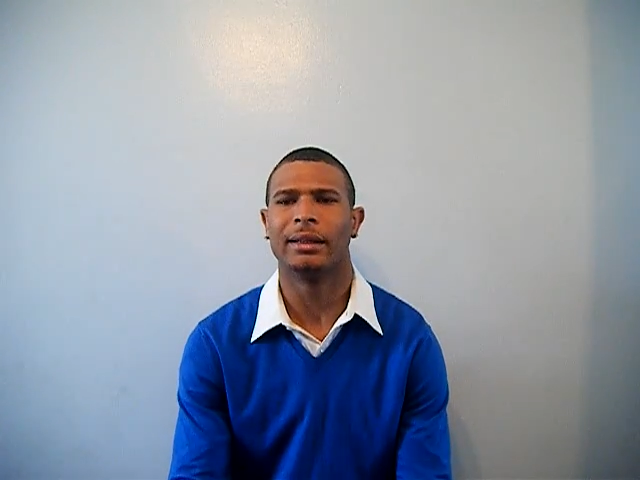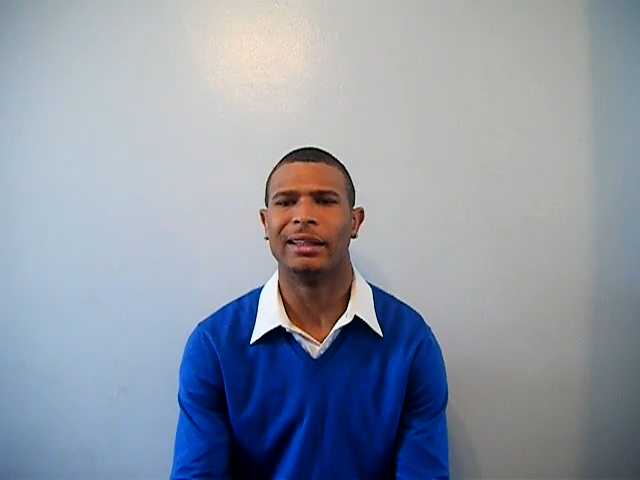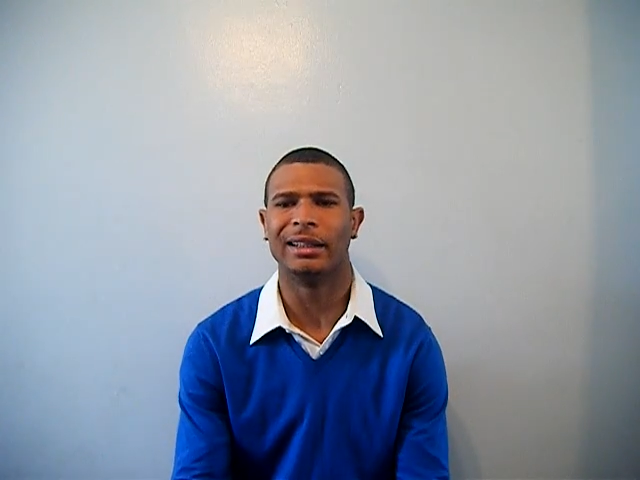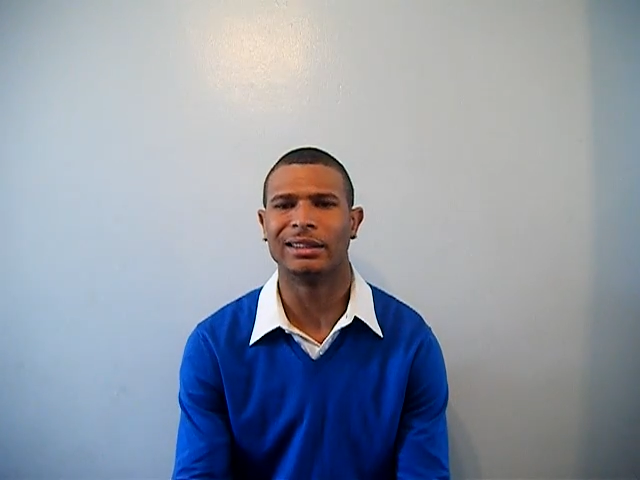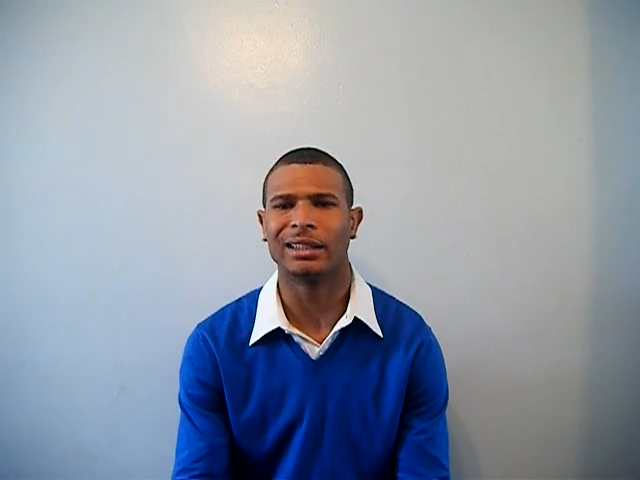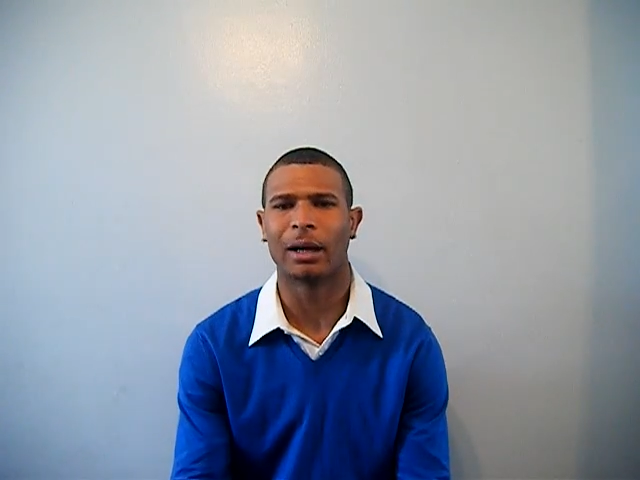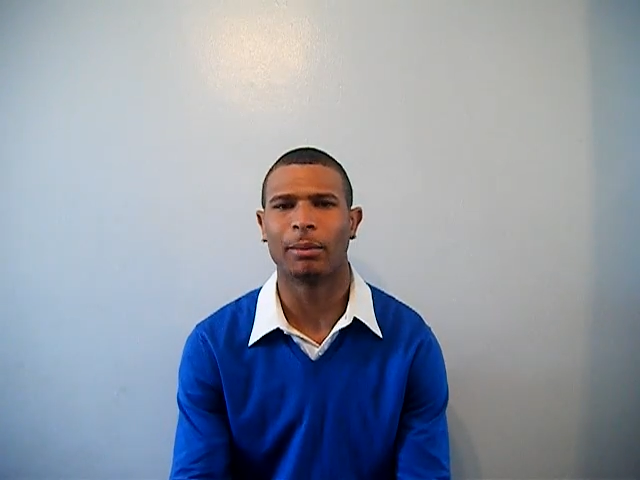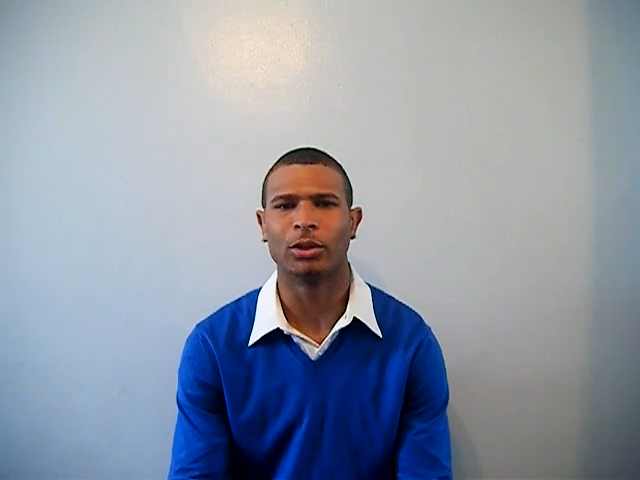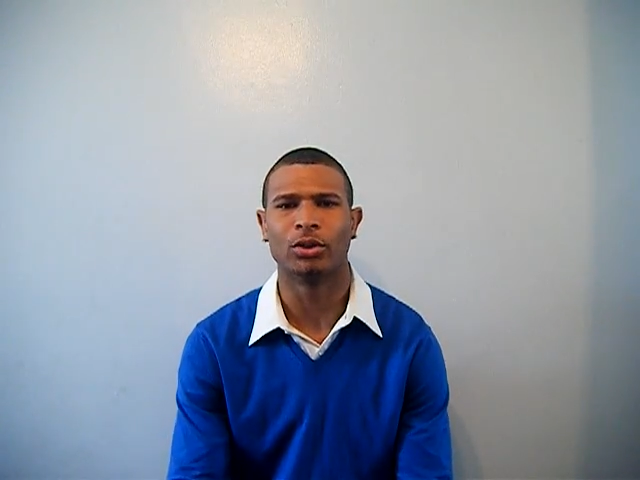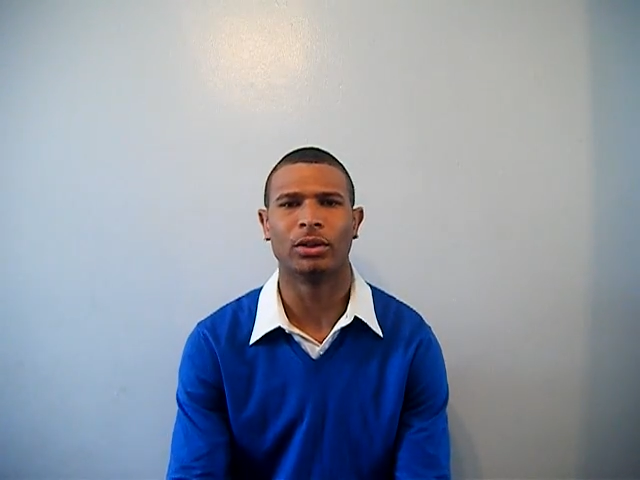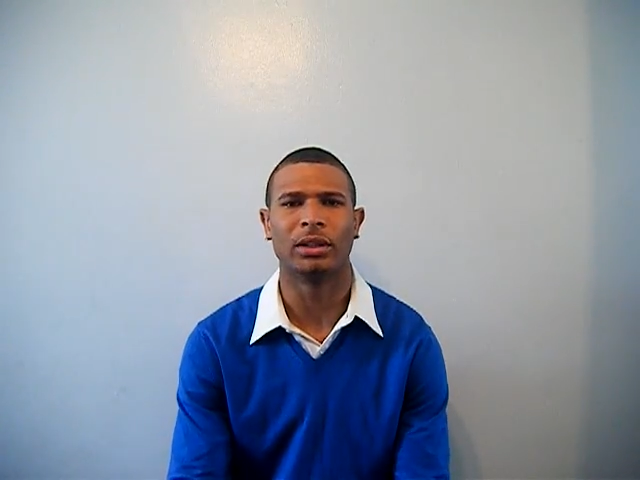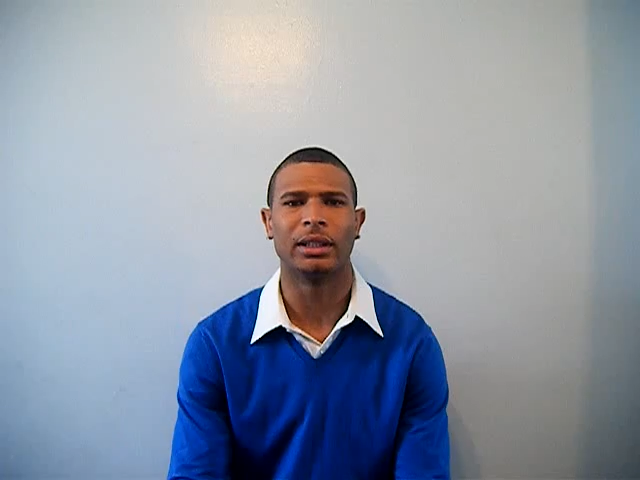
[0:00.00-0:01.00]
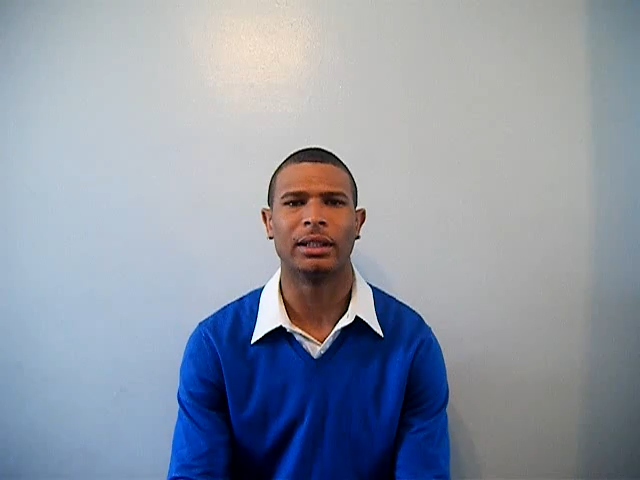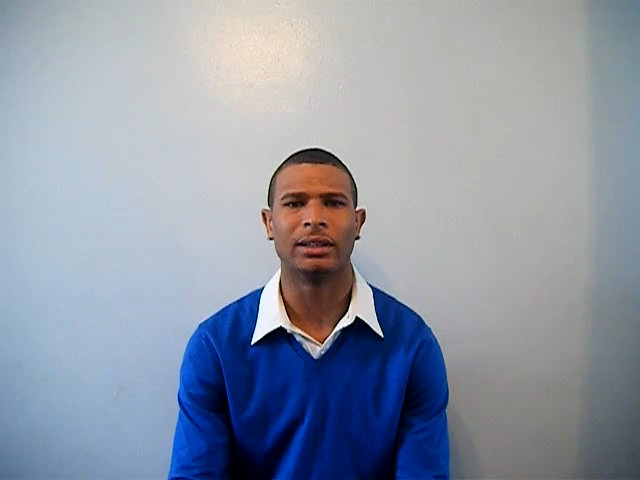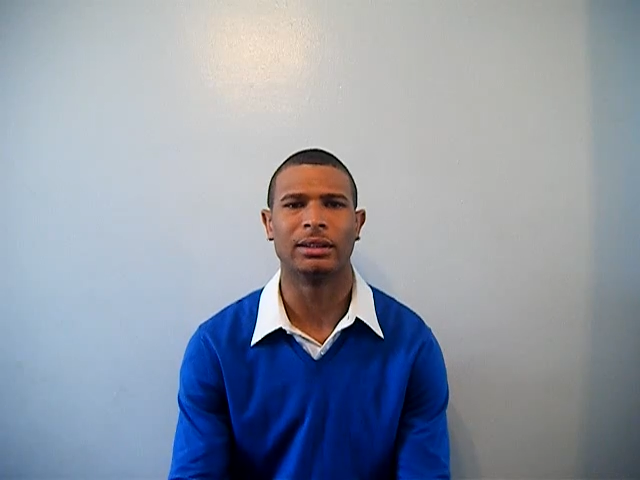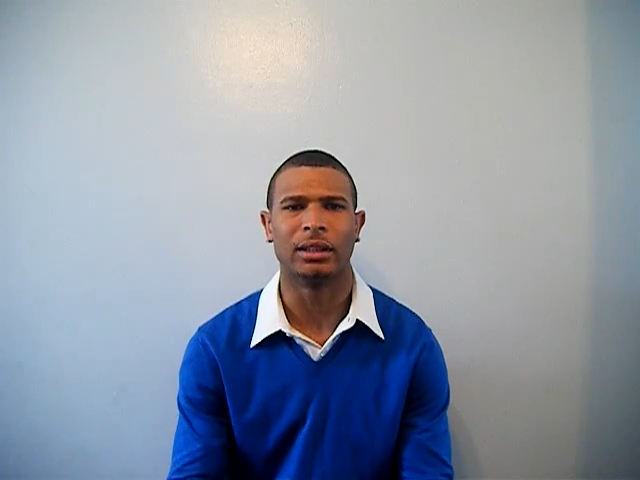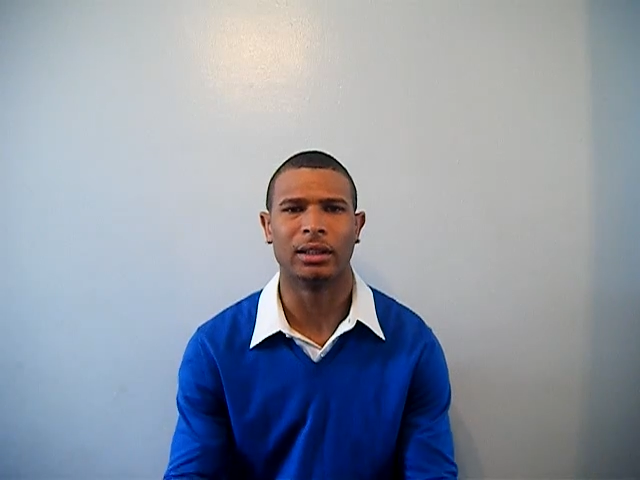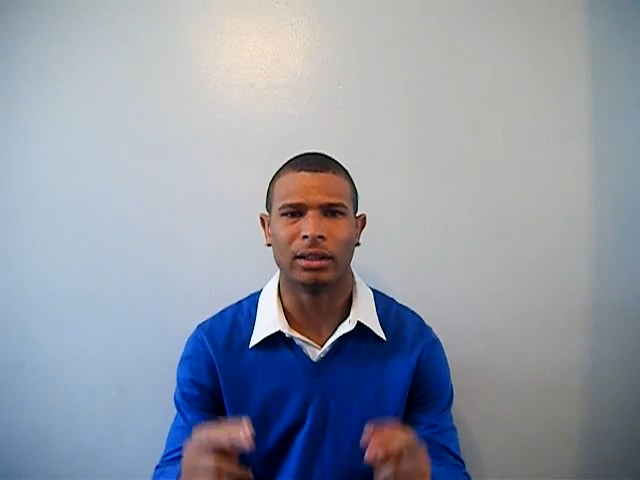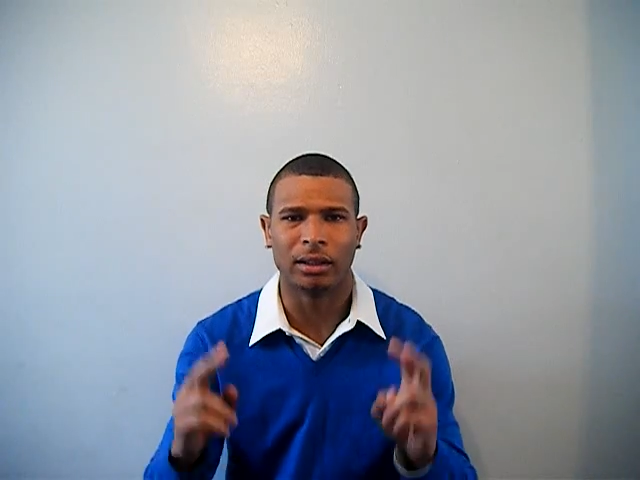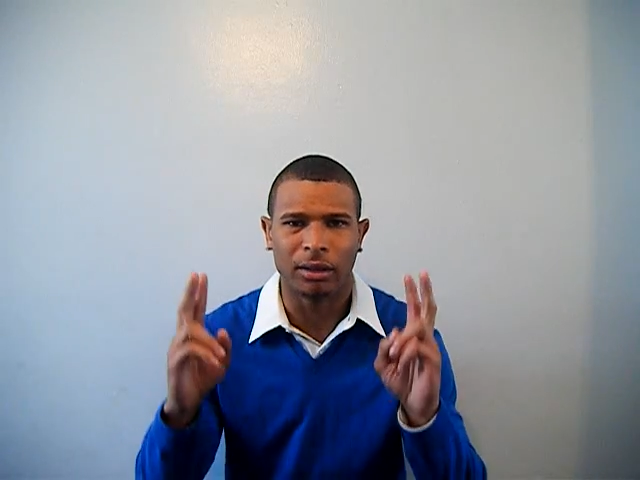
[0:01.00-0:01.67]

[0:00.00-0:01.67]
this opportunity is the